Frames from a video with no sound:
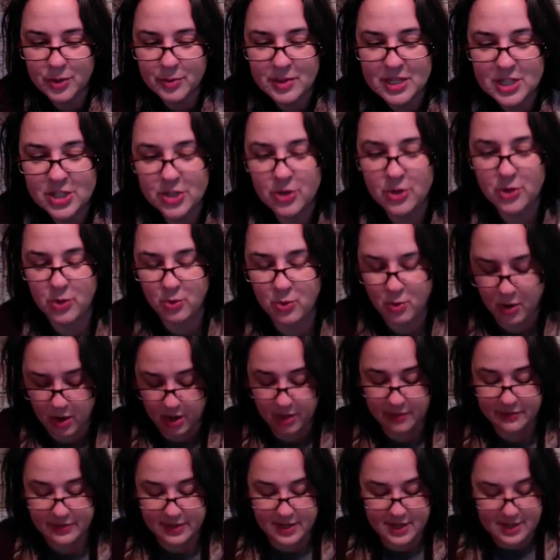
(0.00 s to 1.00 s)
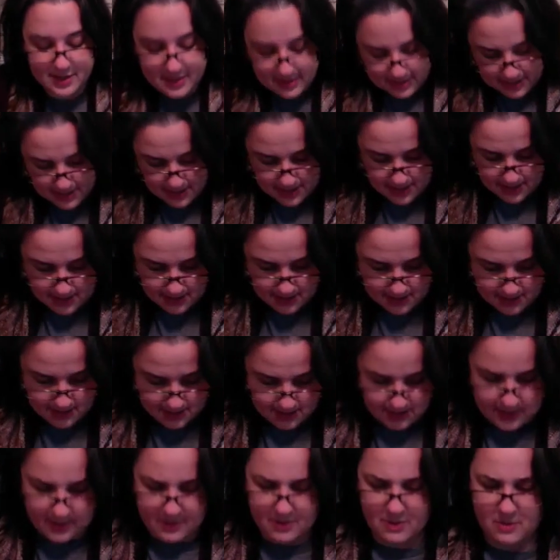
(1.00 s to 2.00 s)
me show you all of these.
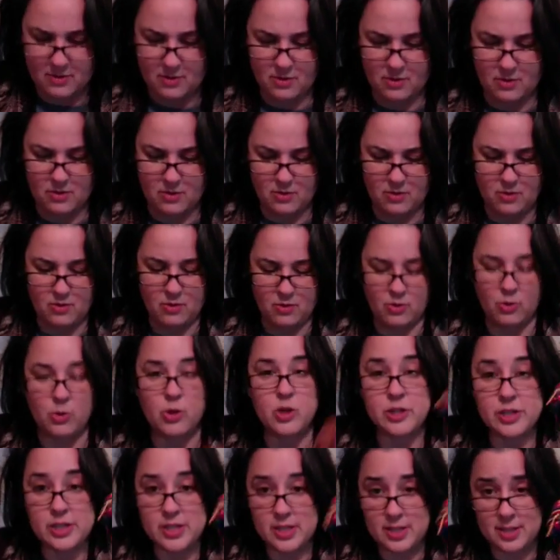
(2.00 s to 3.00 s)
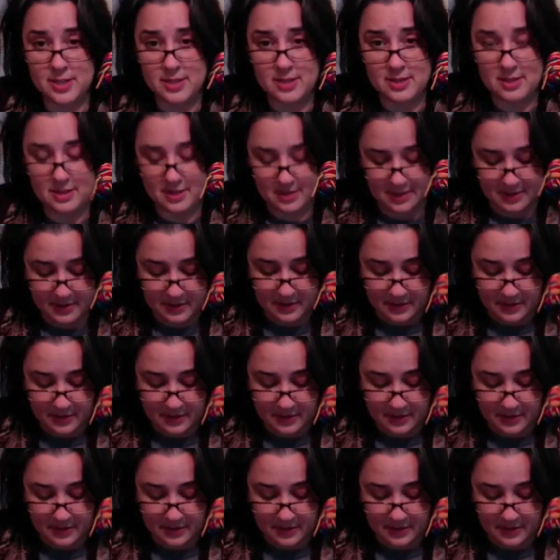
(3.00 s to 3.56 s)
Gorgeous.